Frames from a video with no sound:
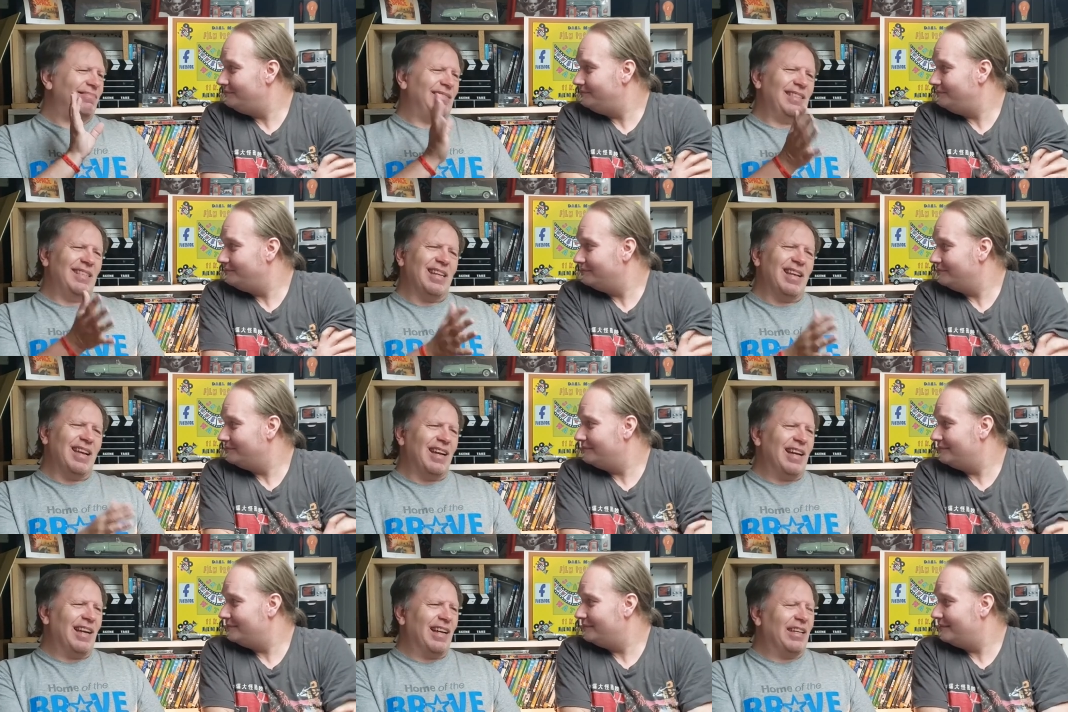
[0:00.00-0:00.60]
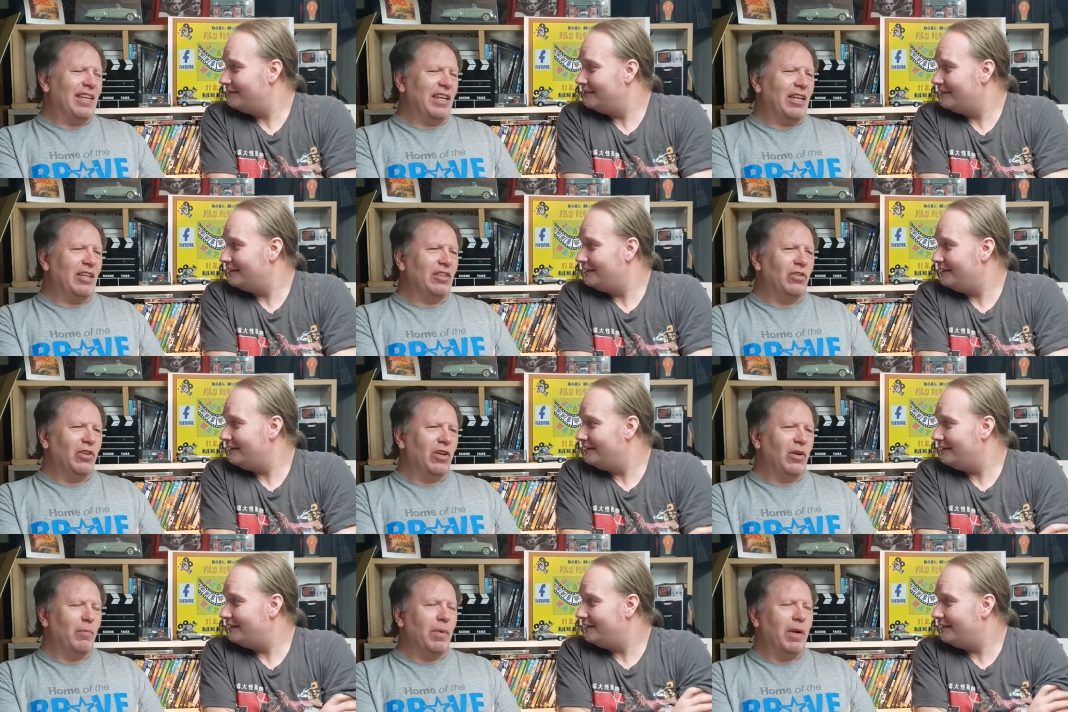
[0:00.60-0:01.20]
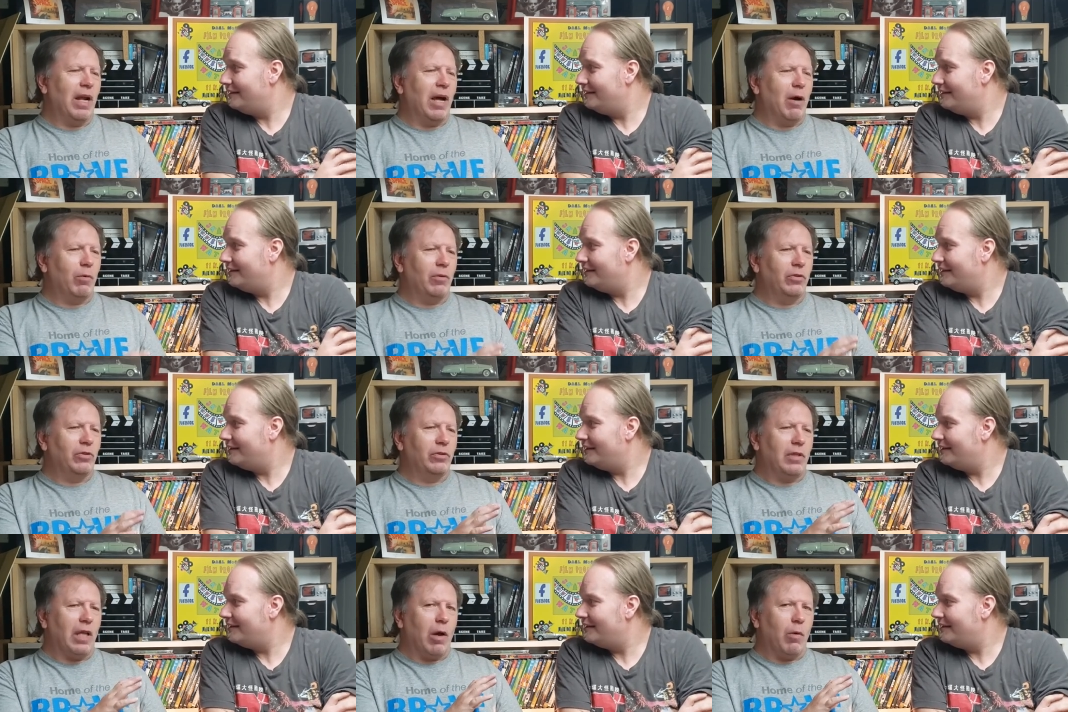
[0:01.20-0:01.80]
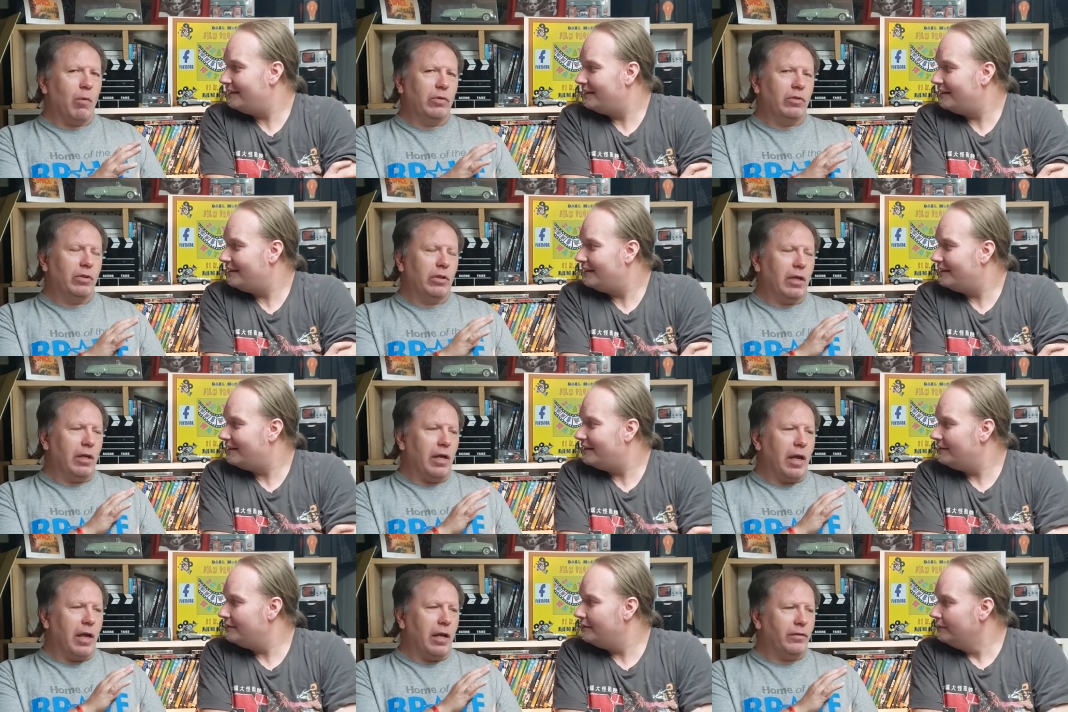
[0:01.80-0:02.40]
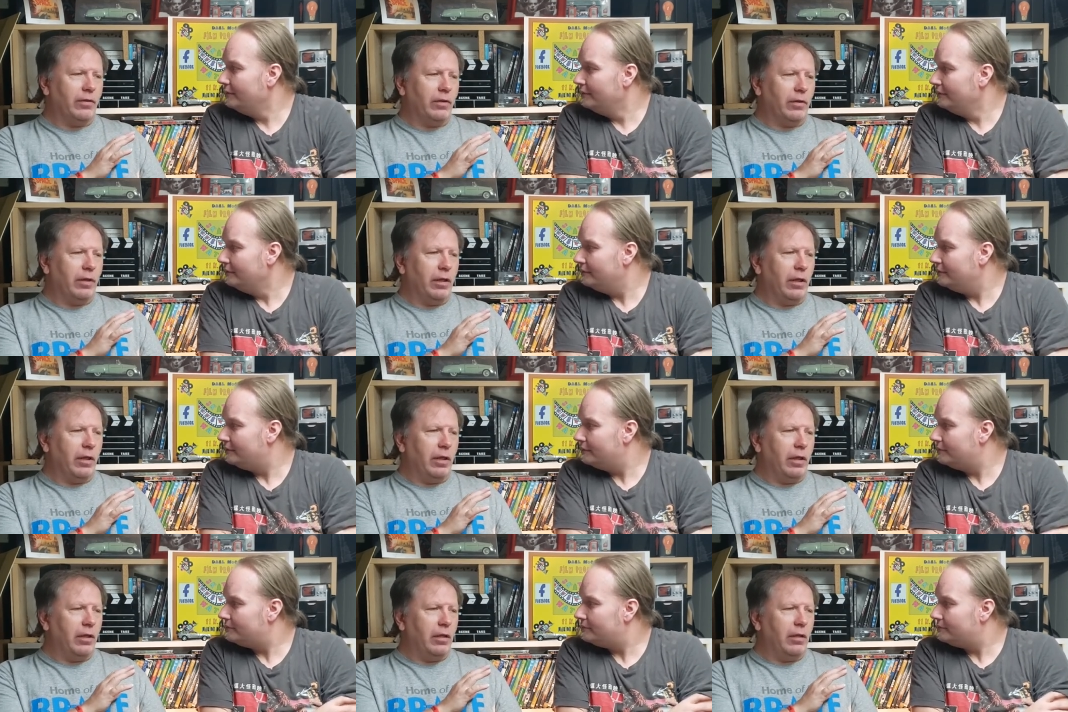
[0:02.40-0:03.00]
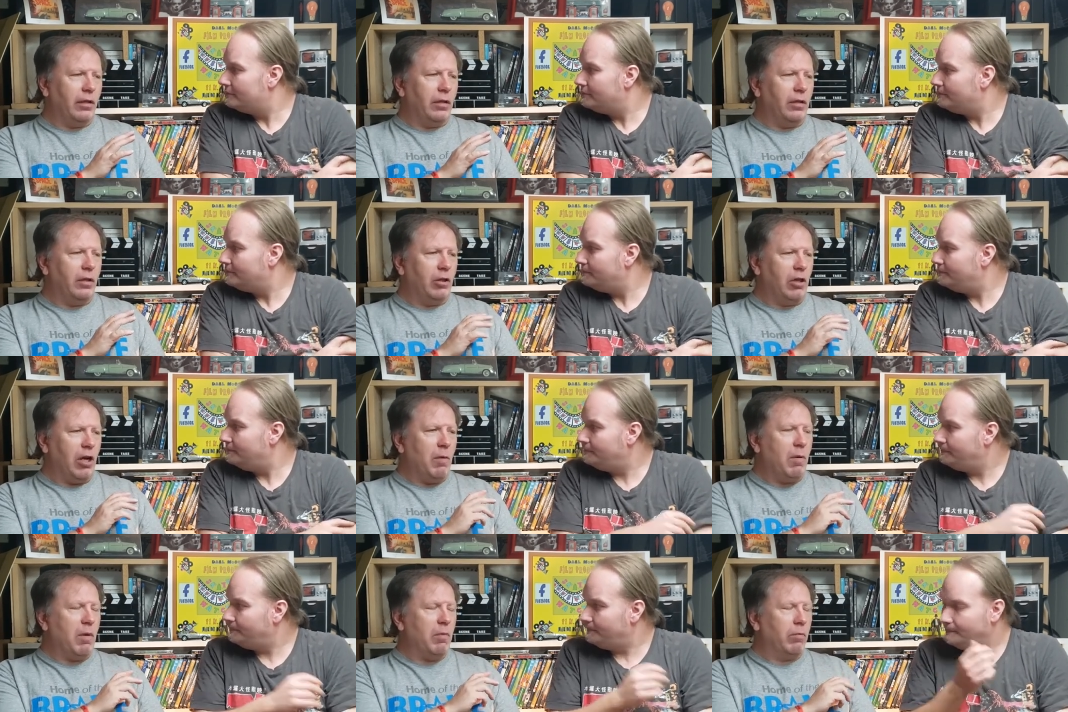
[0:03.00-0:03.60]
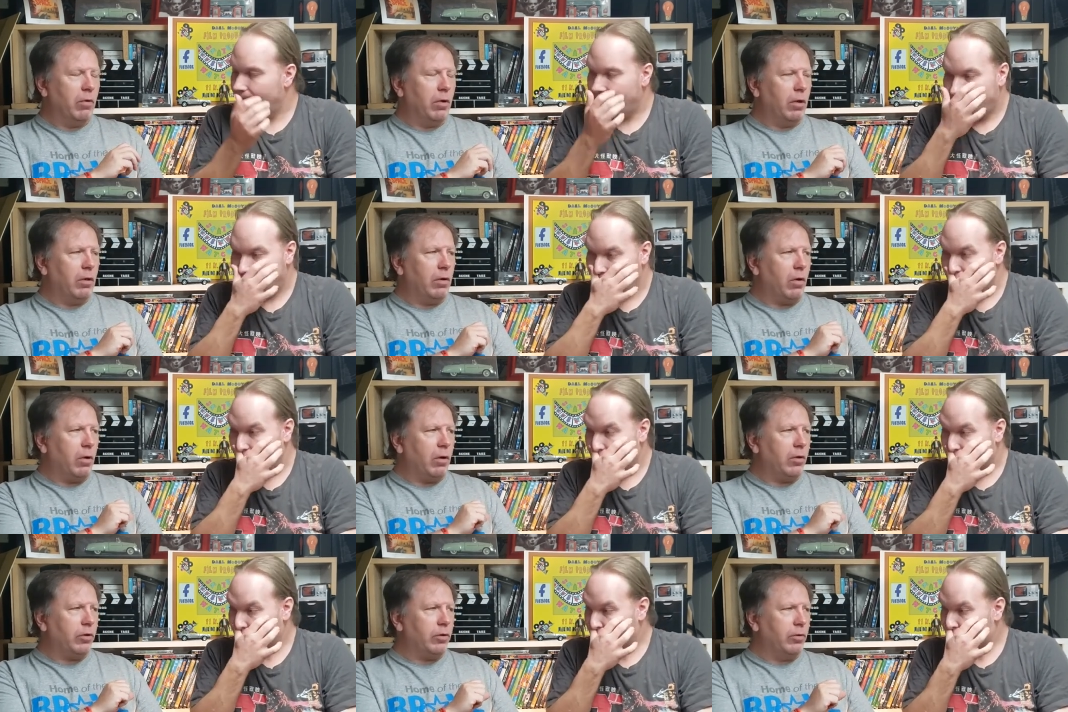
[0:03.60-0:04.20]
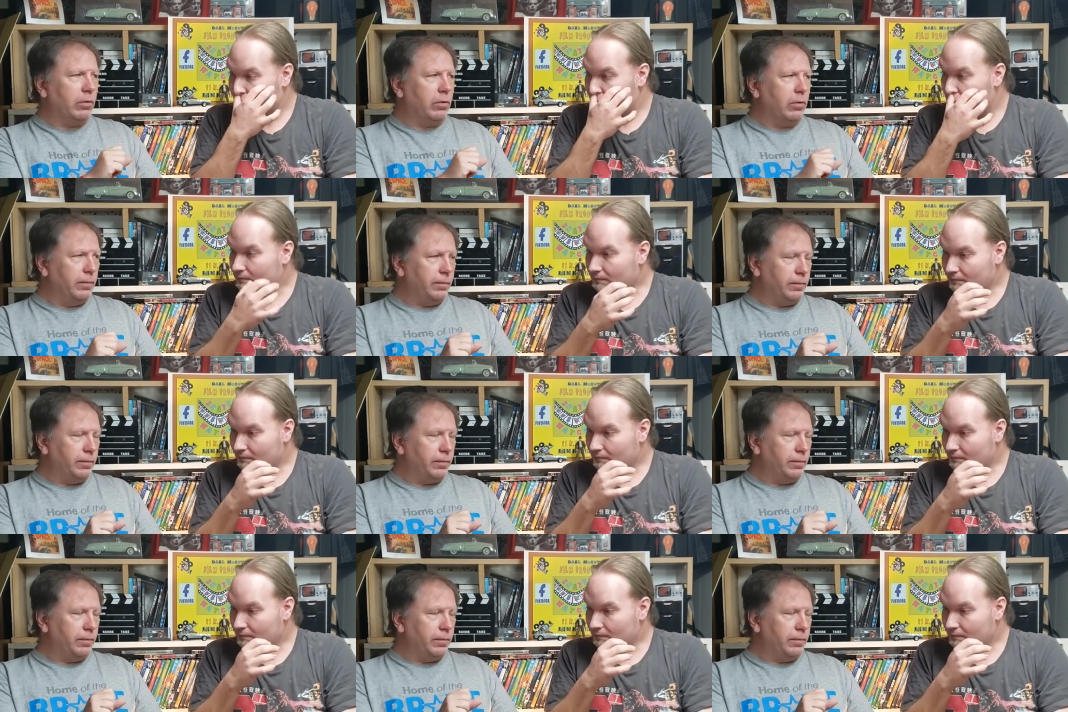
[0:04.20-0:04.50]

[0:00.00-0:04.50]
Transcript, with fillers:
Speaker 1: nah, I can't show it, but I was actually in comic book art school.